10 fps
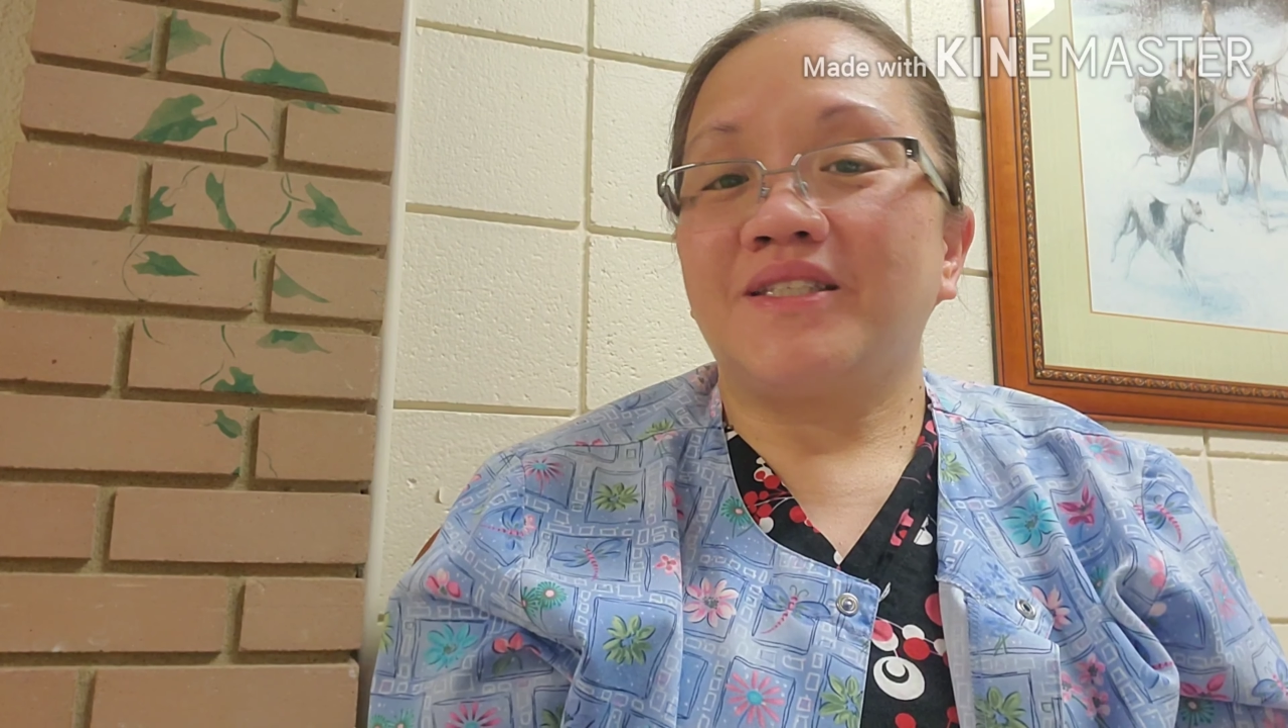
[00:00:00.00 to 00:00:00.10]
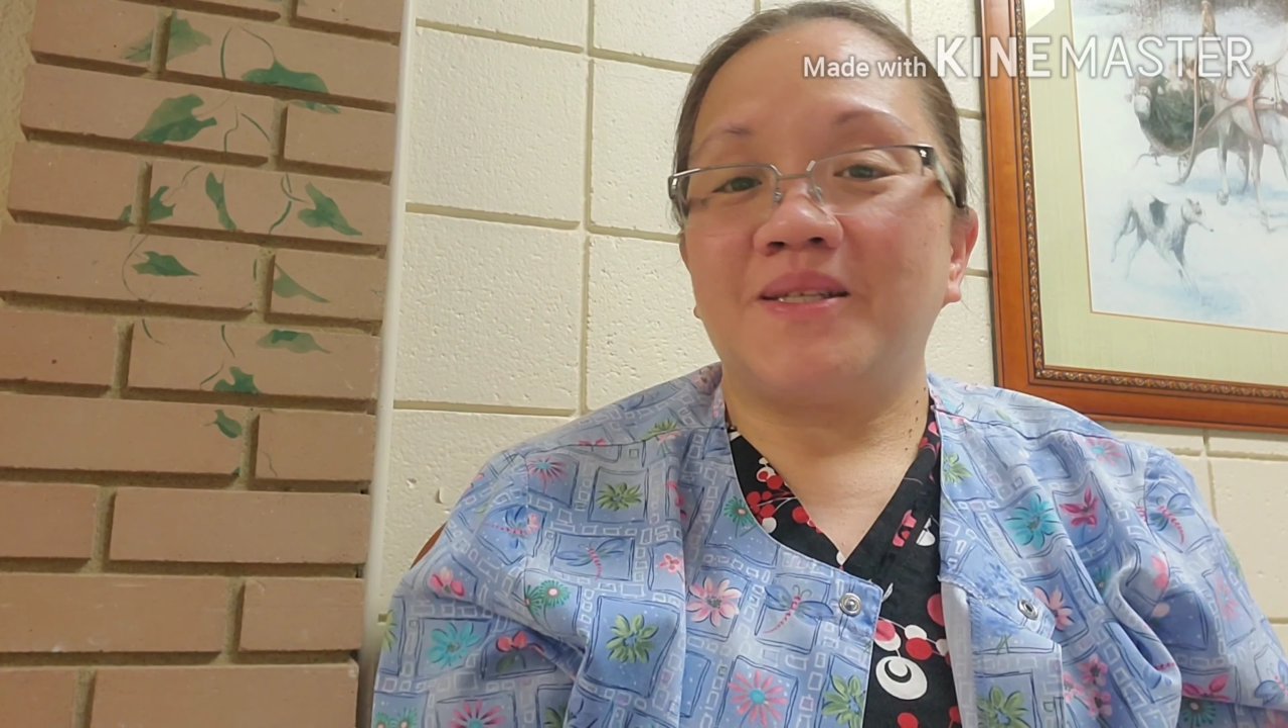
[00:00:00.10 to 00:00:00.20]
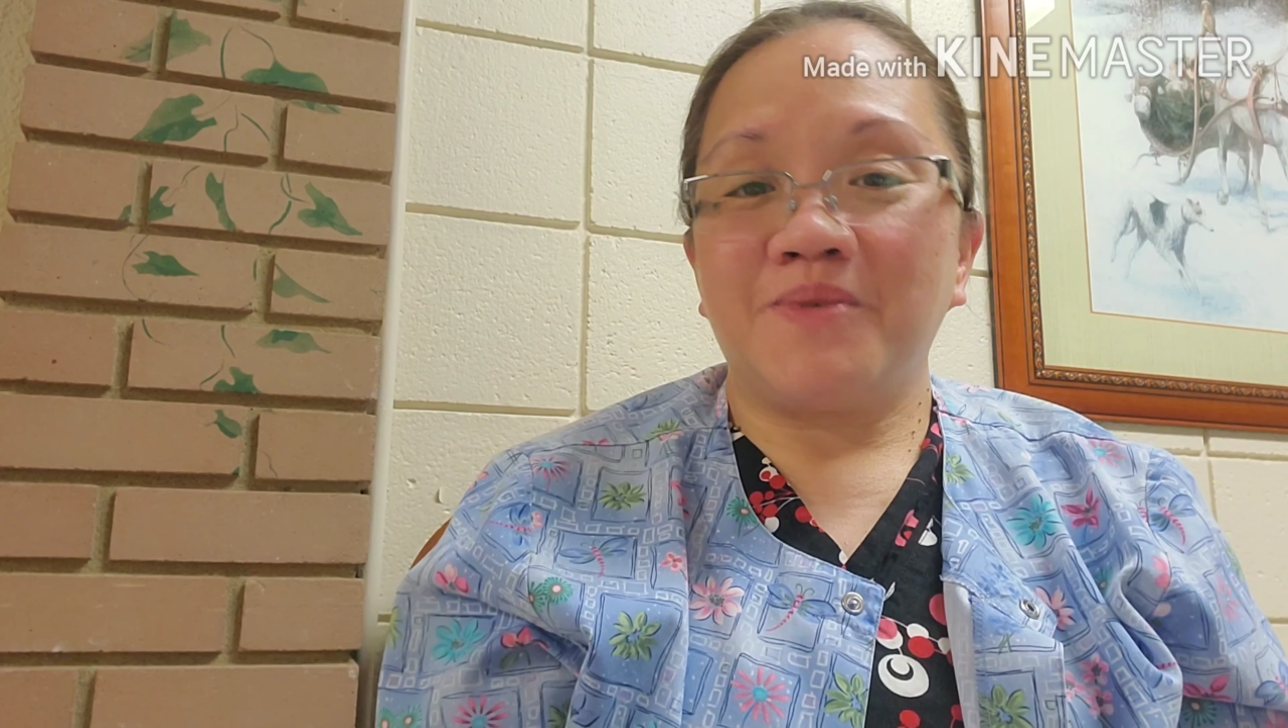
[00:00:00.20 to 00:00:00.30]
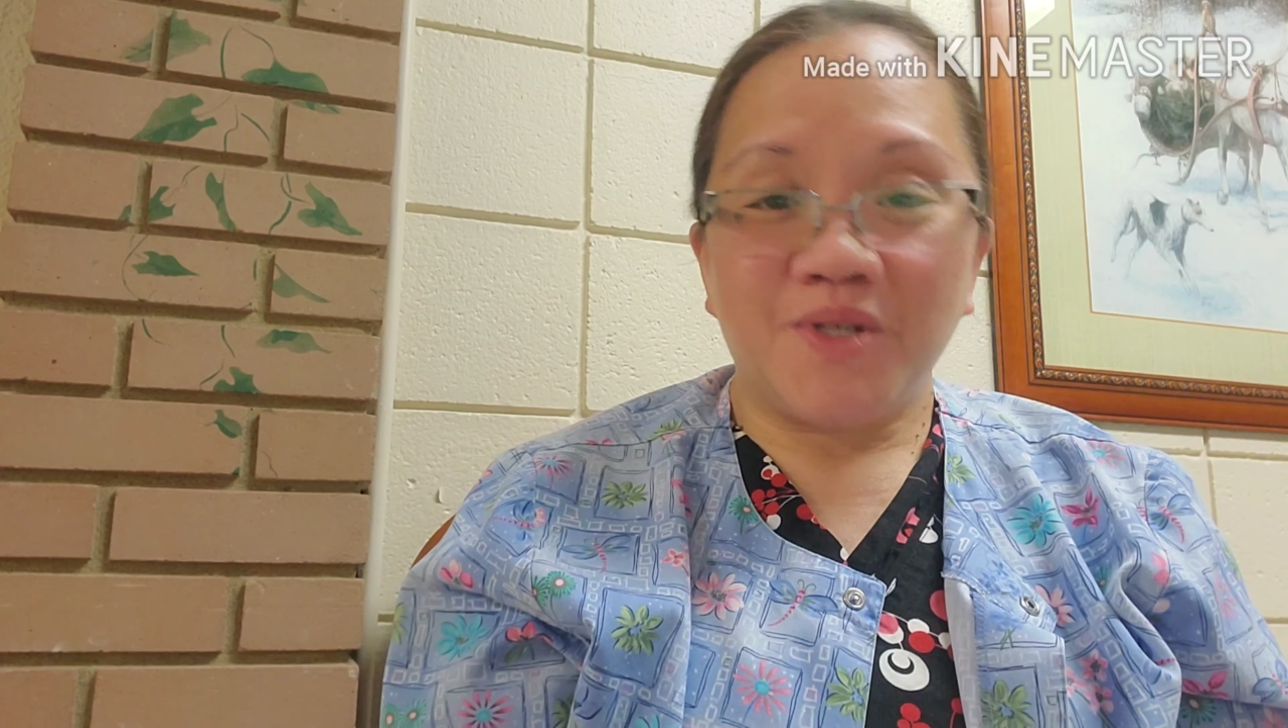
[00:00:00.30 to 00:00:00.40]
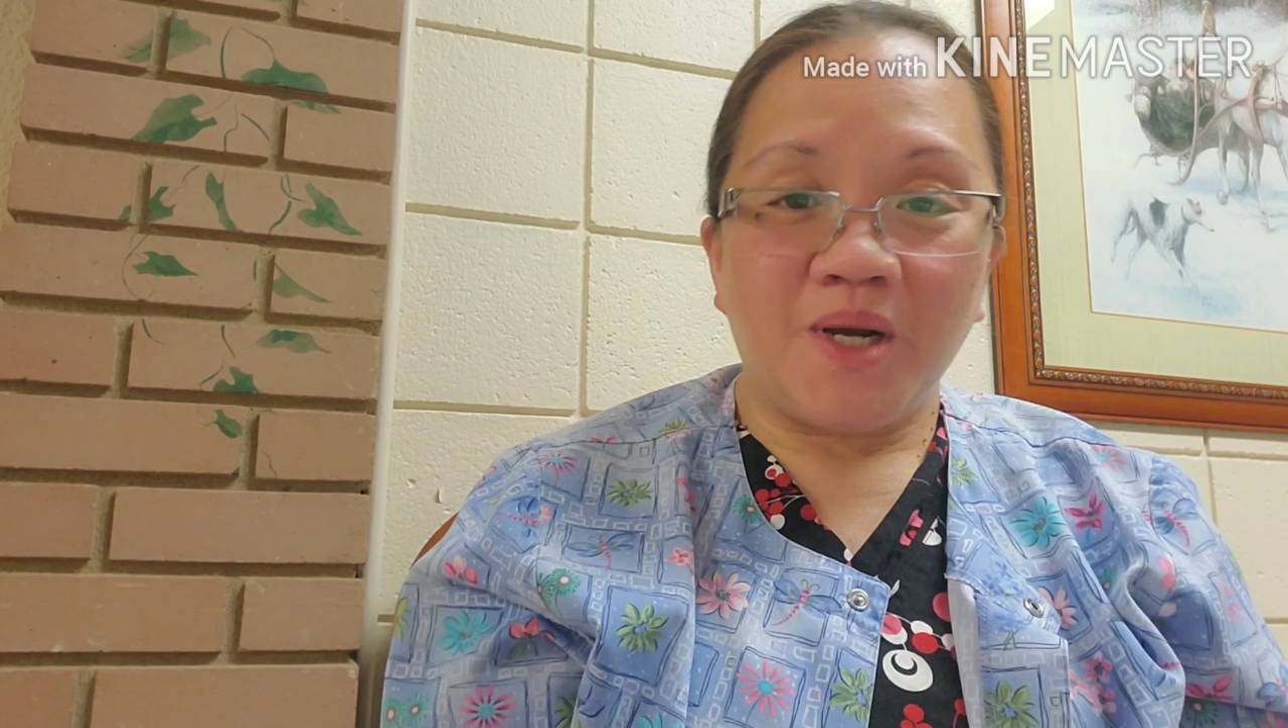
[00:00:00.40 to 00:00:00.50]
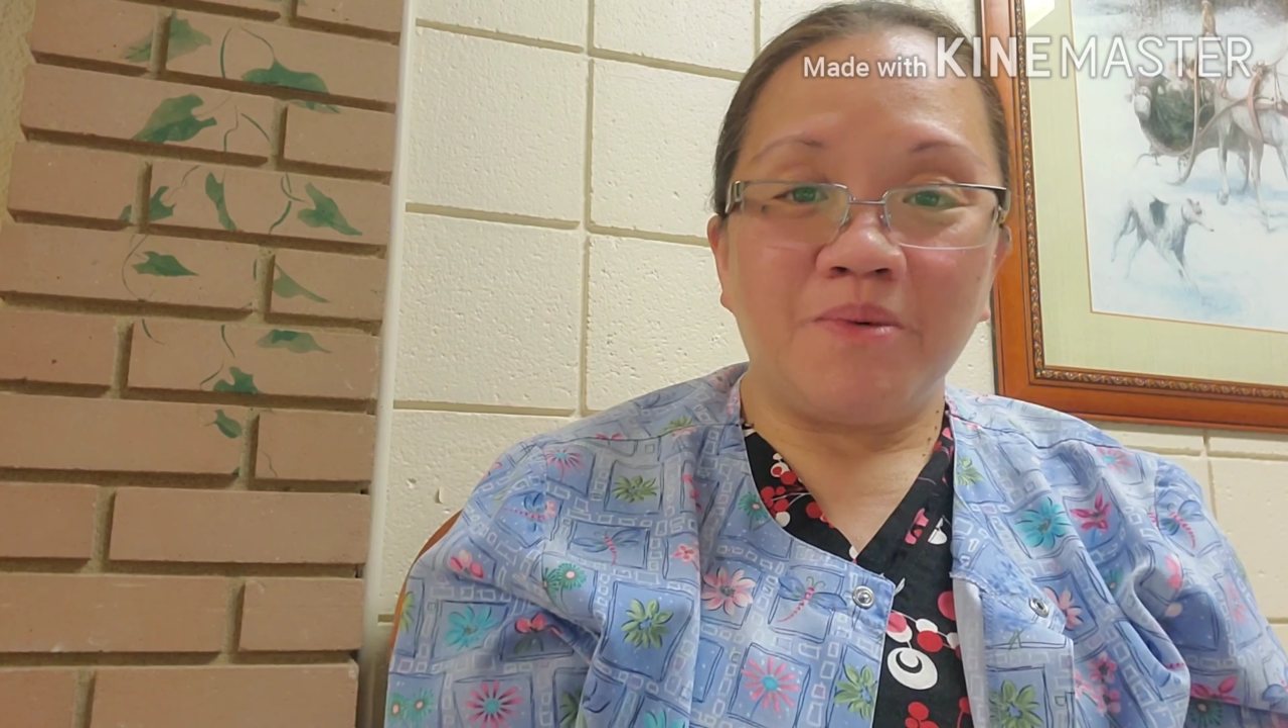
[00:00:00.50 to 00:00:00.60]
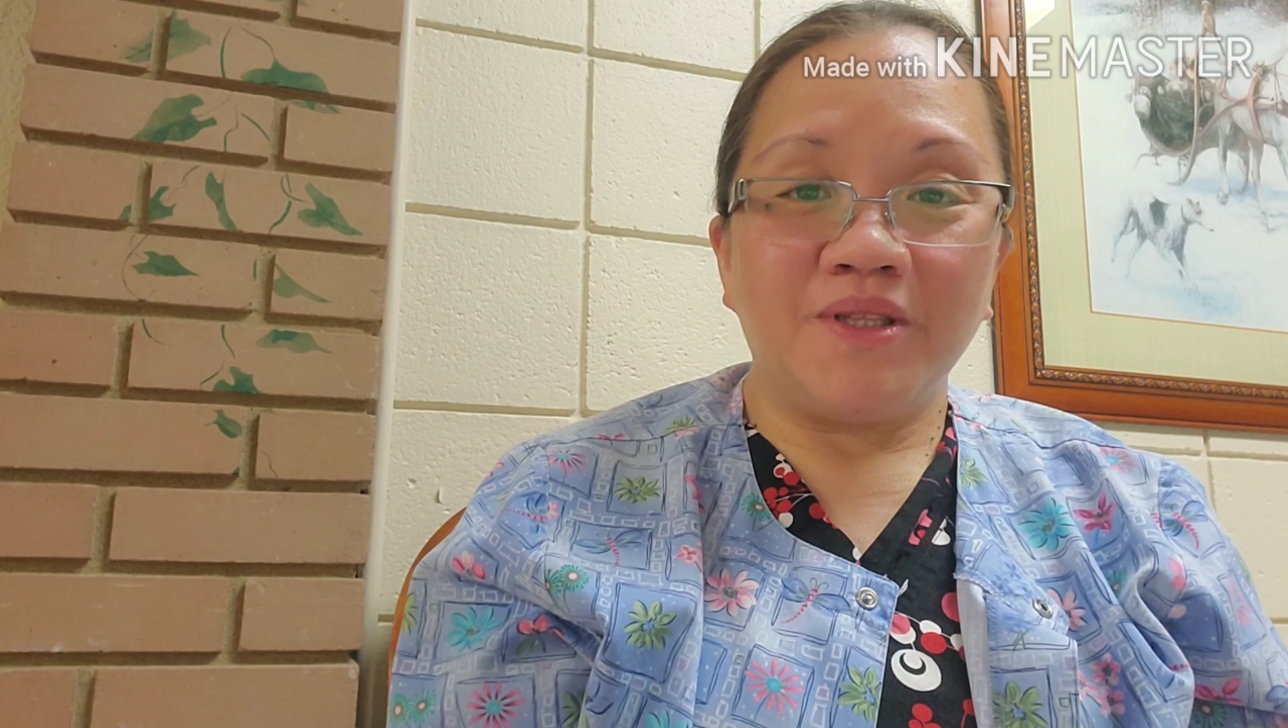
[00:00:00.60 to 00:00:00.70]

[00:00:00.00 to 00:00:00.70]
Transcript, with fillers: subscribed